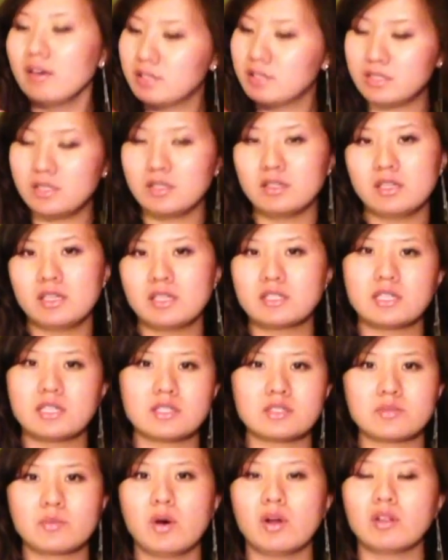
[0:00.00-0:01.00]
ceilings
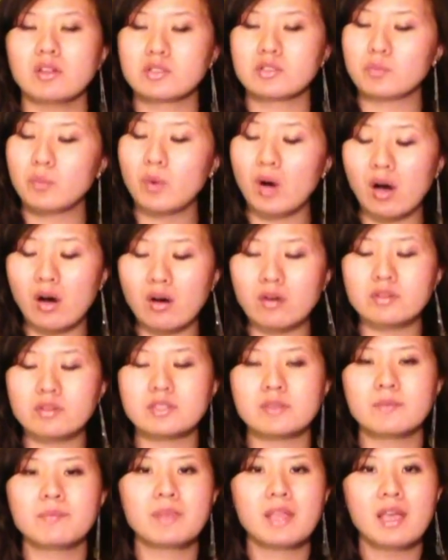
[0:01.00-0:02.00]
as well as
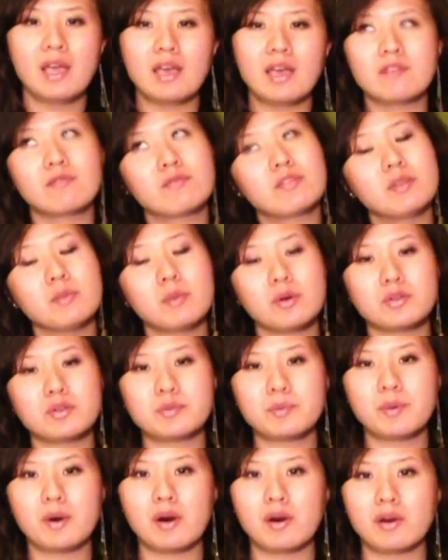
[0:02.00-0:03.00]
walls, and for the
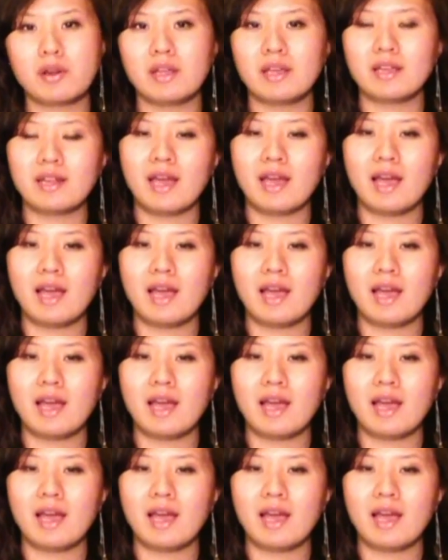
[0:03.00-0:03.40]
most part it